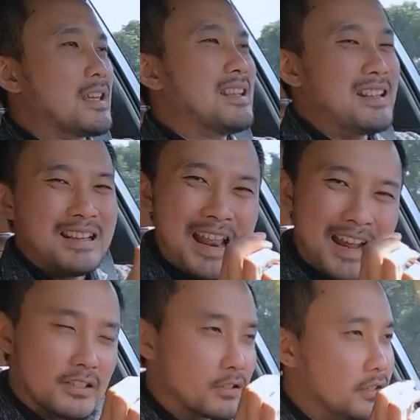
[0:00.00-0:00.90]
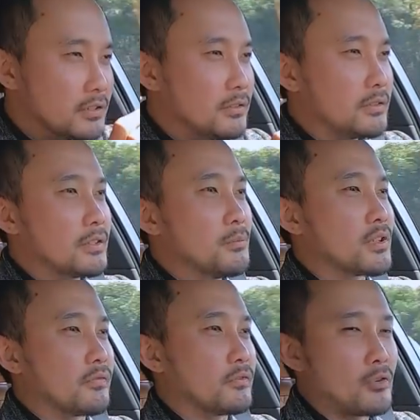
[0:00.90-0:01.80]
it lacks a little in
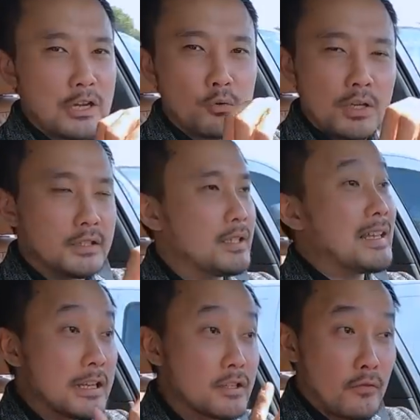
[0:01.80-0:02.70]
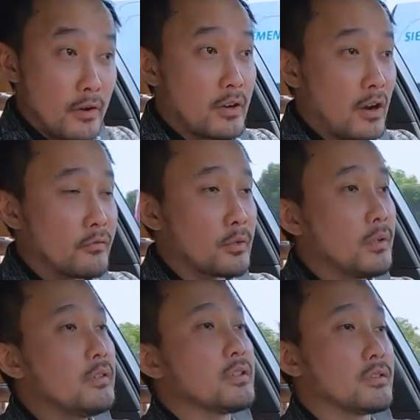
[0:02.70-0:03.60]
terms of tranquility. It is very
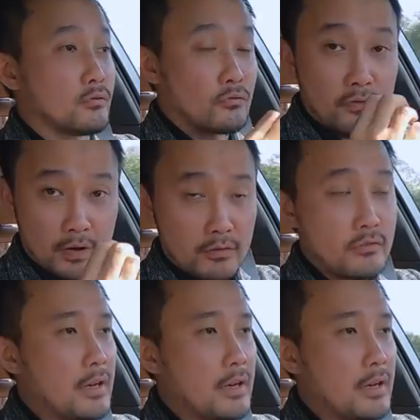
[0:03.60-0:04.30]
comfortable, it's very